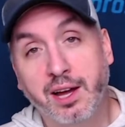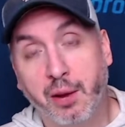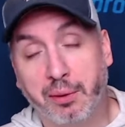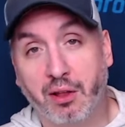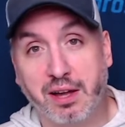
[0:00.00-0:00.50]

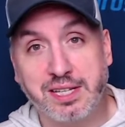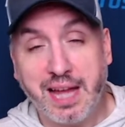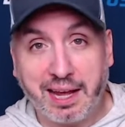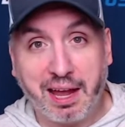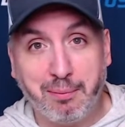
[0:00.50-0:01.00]
We lost
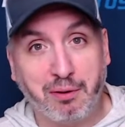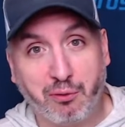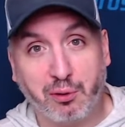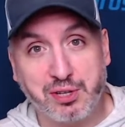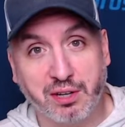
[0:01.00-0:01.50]
that game,
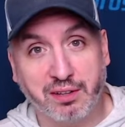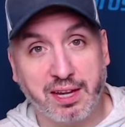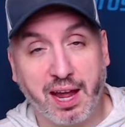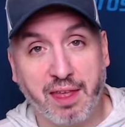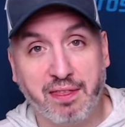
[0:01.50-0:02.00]

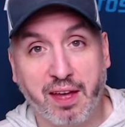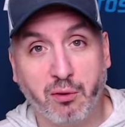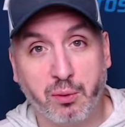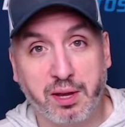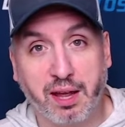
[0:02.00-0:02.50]
unfortunately, and
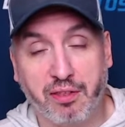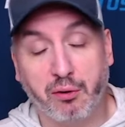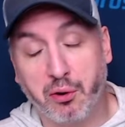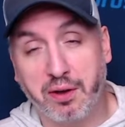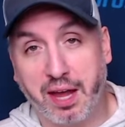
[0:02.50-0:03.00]
then we get the
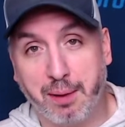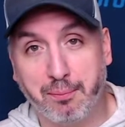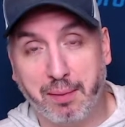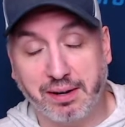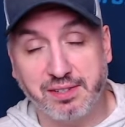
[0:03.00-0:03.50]
Illinois
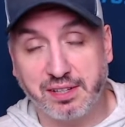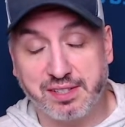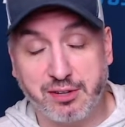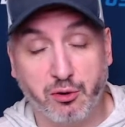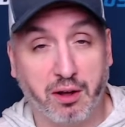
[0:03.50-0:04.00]
game minus six.
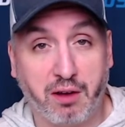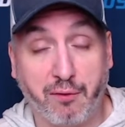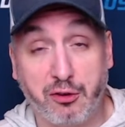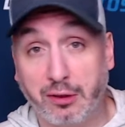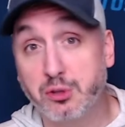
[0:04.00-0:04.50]
They do not
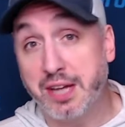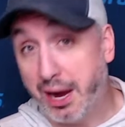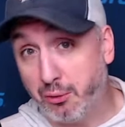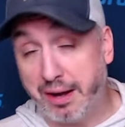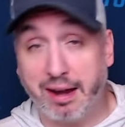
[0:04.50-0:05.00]
cover. They lose
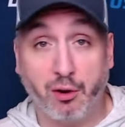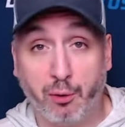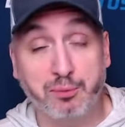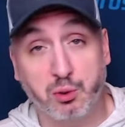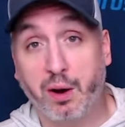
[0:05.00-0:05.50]
outright at
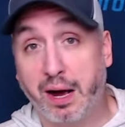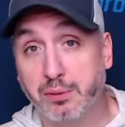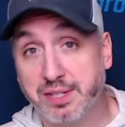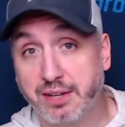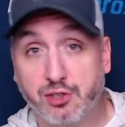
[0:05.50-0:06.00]
home to Ohio
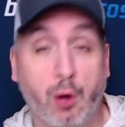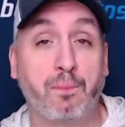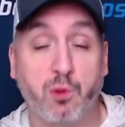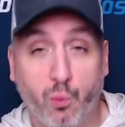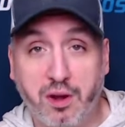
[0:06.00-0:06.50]
State. So
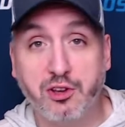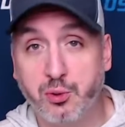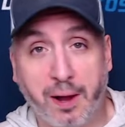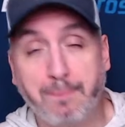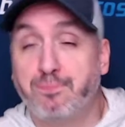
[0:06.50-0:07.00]
one and
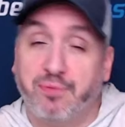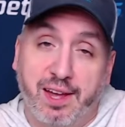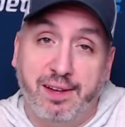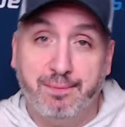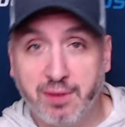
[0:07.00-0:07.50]
two night.
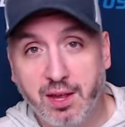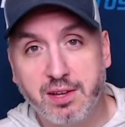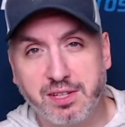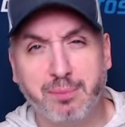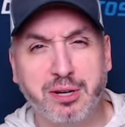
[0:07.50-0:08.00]
Eh,
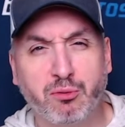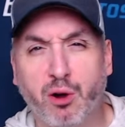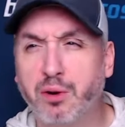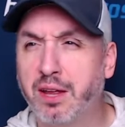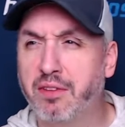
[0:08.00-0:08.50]
Somebody
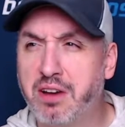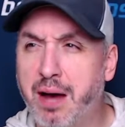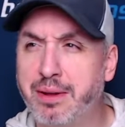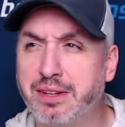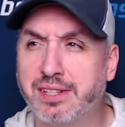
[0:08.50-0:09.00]
wrote in the
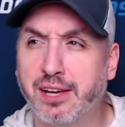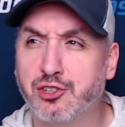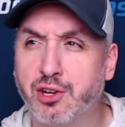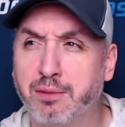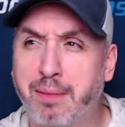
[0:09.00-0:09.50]
comment
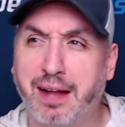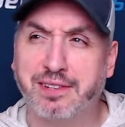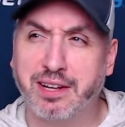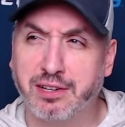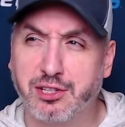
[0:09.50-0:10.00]
section, Matt's
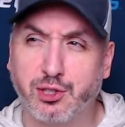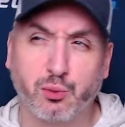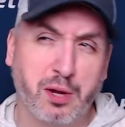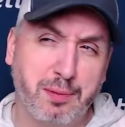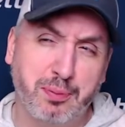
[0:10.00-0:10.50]
going to
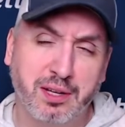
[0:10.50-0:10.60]
sweep.